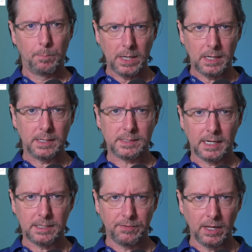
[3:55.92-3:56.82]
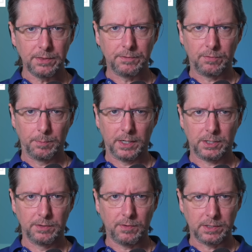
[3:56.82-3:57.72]
B. State of health
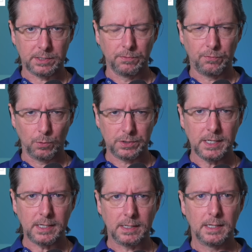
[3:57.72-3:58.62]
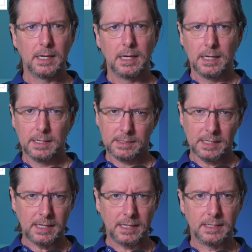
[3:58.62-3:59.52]
information of Article 14.
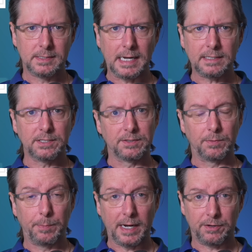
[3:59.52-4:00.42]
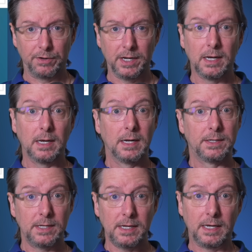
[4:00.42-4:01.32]
C. Status of the battery.
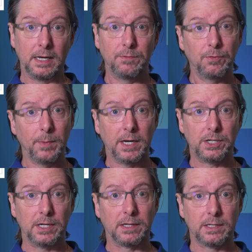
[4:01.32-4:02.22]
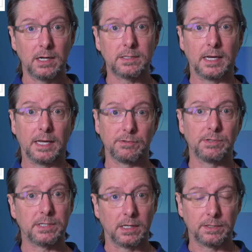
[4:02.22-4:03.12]
D. Information and data as a
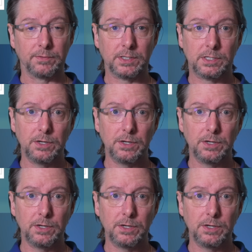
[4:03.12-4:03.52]
result of its